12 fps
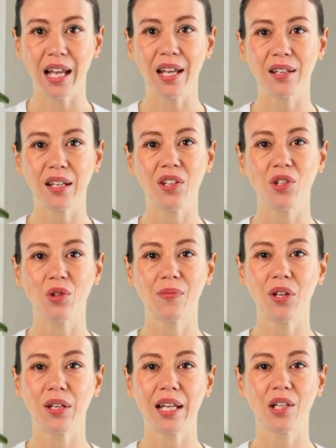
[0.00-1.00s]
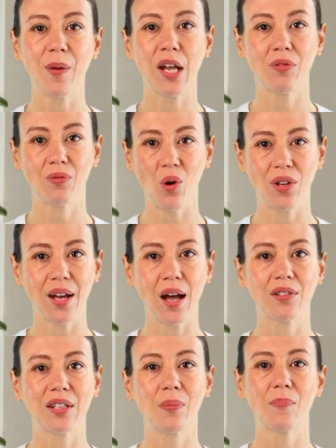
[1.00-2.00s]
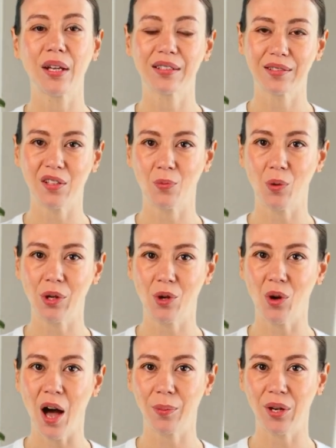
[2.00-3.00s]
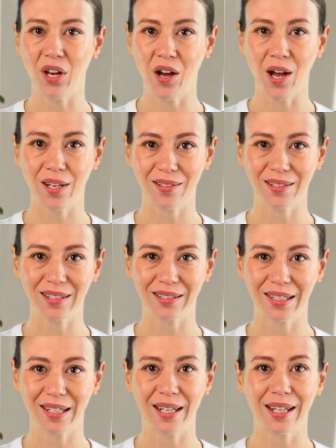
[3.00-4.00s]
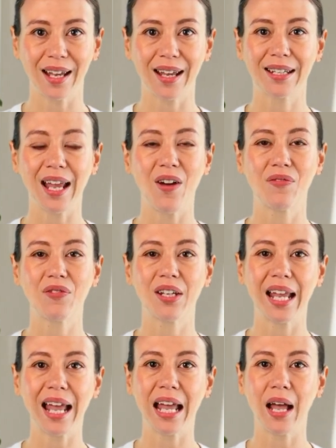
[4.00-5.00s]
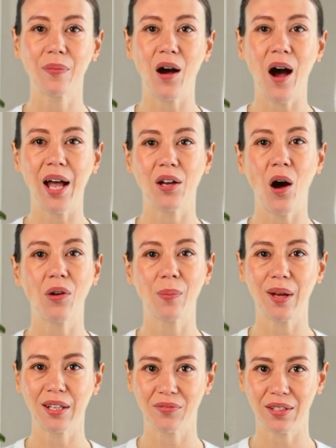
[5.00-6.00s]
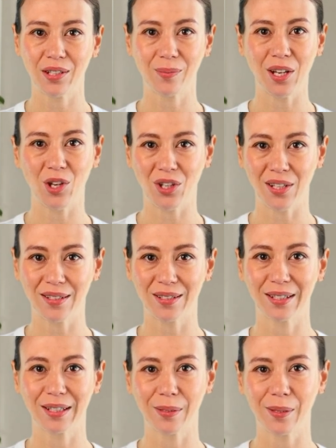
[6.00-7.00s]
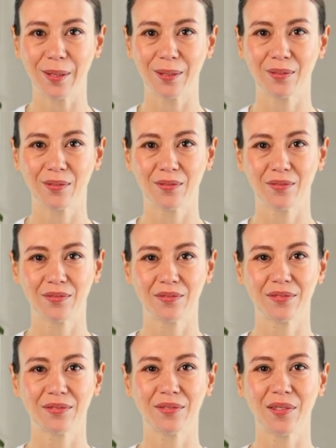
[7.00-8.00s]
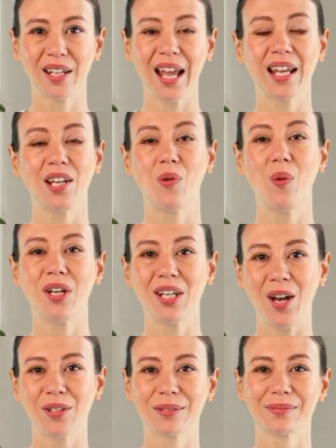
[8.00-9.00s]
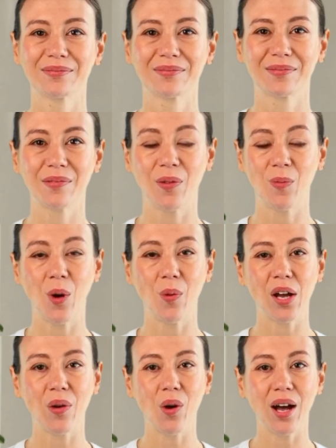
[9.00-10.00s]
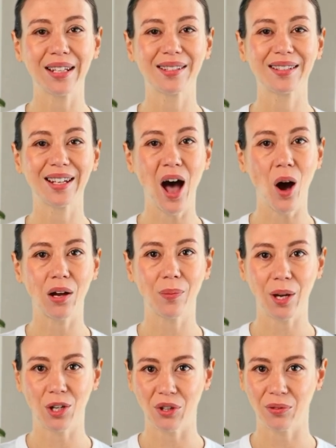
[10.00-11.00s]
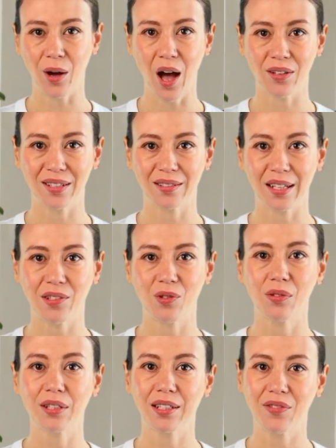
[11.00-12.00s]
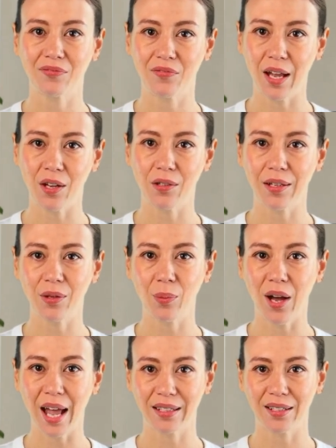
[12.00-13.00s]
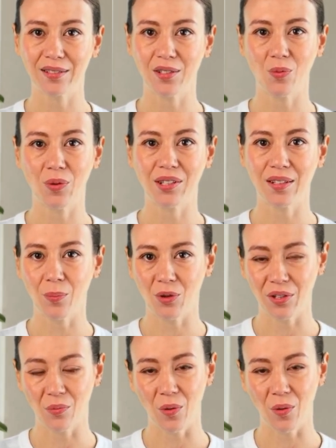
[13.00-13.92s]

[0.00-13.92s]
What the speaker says: The consumer gets about a 4,000 basis point drop in cost. They get a free EMR and all the benefits mentioned. Getting the word out. We wouldn't want to sell a bunch of policies only to fail at the practice's reception